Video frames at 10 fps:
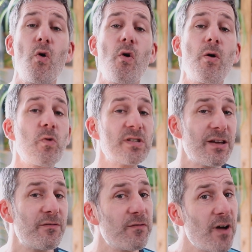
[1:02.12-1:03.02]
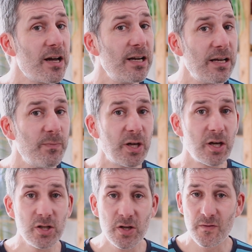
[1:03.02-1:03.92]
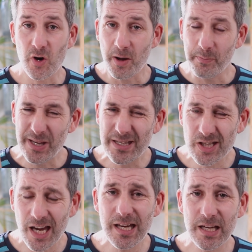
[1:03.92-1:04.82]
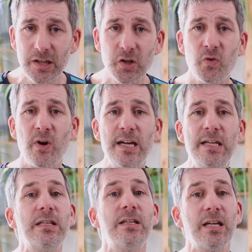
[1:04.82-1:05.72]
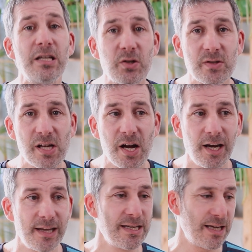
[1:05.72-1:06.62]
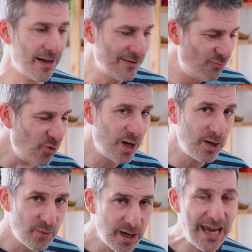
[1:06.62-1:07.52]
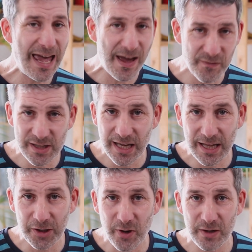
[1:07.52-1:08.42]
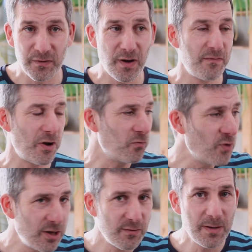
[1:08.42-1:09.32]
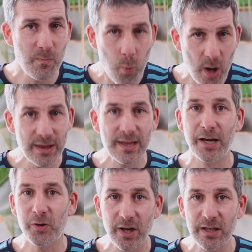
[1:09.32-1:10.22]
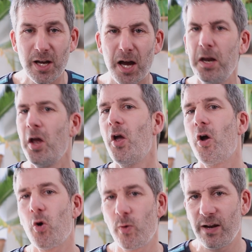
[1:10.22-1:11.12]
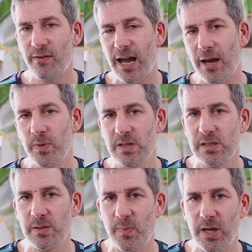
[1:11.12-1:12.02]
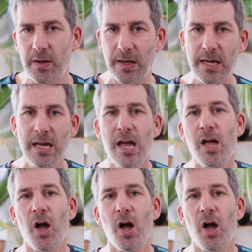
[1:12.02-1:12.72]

Or was it finally because you've got a particular grade that you're targeting? I really, really have to get that grade 5. I really, really want that grade 9, or whatever it happens to be, okay?